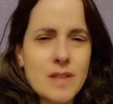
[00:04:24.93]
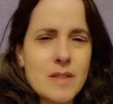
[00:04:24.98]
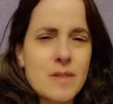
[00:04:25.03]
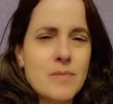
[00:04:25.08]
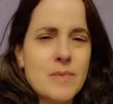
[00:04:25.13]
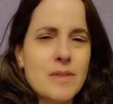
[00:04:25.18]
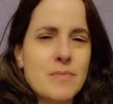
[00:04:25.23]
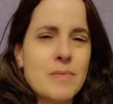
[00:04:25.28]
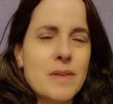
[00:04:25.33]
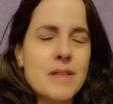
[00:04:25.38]

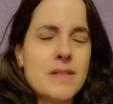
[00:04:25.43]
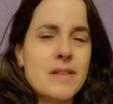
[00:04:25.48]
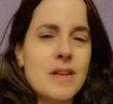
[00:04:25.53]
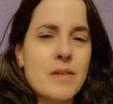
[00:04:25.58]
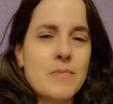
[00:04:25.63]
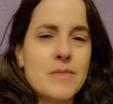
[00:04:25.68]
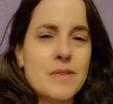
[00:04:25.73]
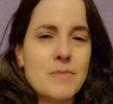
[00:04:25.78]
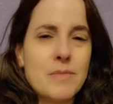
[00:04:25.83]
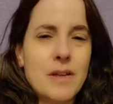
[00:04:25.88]
some of the best
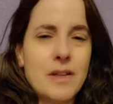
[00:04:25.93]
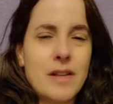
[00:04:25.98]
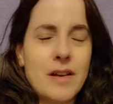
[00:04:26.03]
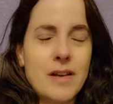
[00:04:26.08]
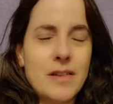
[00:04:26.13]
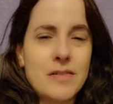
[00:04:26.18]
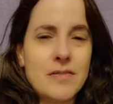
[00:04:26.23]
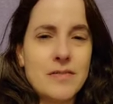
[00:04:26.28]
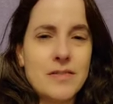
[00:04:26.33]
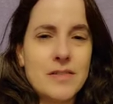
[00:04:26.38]
times of my
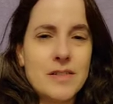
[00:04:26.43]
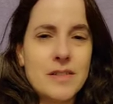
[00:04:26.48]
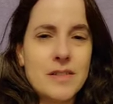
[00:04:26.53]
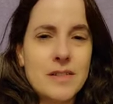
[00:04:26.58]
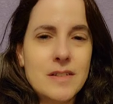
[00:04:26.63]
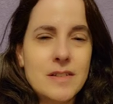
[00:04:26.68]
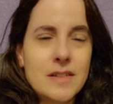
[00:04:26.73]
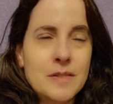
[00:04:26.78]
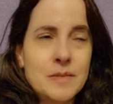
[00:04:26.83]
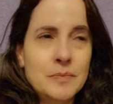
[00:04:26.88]
life.
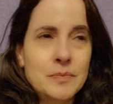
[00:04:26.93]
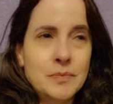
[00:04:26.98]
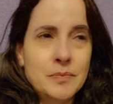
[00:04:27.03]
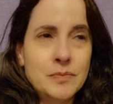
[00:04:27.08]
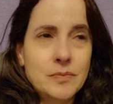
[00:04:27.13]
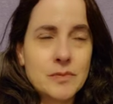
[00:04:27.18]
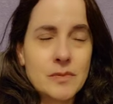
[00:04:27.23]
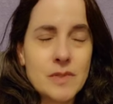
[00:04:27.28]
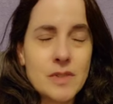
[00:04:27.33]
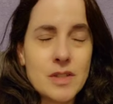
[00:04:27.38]

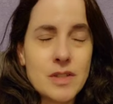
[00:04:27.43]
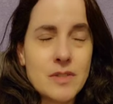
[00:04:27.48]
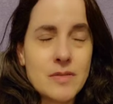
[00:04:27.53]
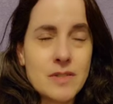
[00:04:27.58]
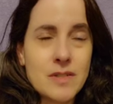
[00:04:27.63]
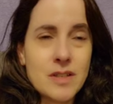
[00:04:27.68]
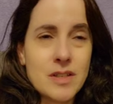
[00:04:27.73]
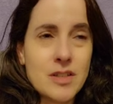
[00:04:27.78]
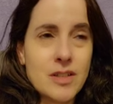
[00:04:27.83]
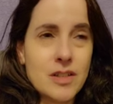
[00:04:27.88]
She
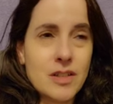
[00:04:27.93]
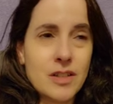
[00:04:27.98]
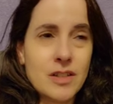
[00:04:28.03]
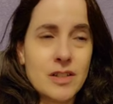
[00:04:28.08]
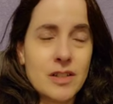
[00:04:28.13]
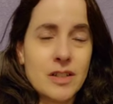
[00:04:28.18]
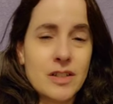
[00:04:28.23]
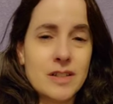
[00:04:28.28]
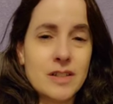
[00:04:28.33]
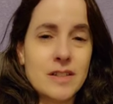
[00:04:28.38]
was such a
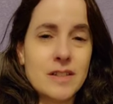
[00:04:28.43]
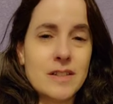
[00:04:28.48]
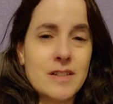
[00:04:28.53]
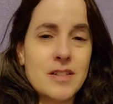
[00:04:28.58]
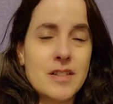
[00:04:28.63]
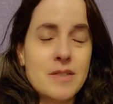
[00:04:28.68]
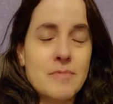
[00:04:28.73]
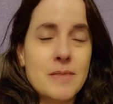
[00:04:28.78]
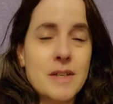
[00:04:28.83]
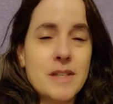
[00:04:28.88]
good cook,
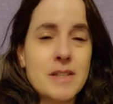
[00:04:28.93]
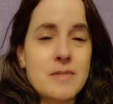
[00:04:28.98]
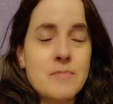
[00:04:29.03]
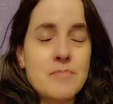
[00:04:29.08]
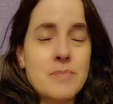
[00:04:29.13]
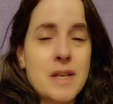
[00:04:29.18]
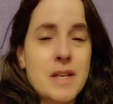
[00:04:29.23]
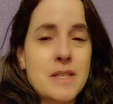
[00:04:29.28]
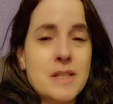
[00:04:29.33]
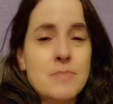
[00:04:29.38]
and she made the
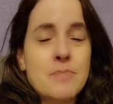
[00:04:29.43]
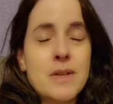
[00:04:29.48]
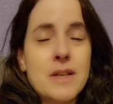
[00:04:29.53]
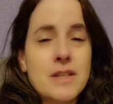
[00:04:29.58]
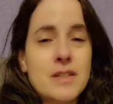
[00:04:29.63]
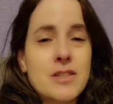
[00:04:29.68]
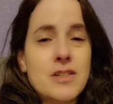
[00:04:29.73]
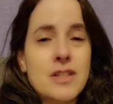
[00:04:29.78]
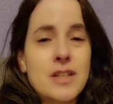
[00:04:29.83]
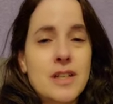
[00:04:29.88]
best
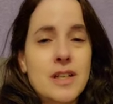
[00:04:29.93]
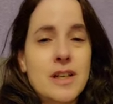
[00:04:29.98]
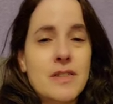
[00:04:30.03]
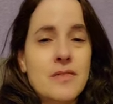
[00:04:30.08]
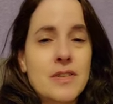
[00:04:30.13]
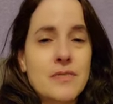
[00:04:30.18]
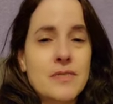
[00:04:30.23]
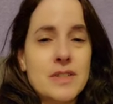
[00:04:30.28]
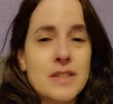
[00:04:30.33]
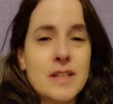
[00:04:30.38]
peach tea
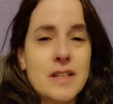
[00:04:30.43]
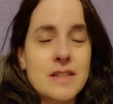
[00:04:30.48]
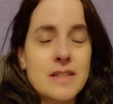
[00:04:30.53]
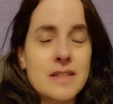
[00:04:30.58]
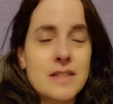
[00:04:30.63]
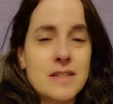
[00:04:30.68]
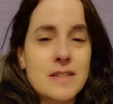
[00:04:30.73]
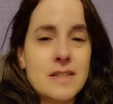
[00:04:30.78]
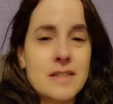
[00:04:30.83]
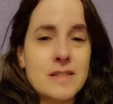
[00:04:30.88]
I've ever
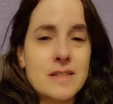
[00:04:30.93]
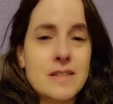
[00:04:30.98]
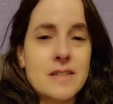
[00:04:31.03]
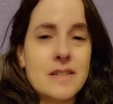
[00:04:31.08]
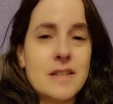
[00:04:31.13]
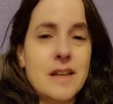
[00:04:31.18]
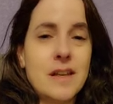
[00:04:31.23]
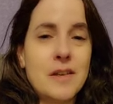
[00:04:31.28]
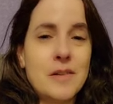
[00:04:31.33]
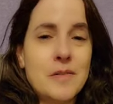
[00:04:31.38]
tasted to
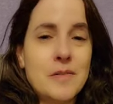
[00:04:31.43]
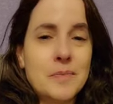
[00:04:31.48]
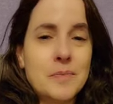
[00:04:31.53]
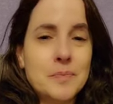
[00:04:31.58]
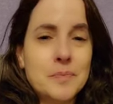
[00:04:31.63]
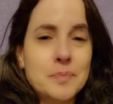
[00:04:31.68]
this day.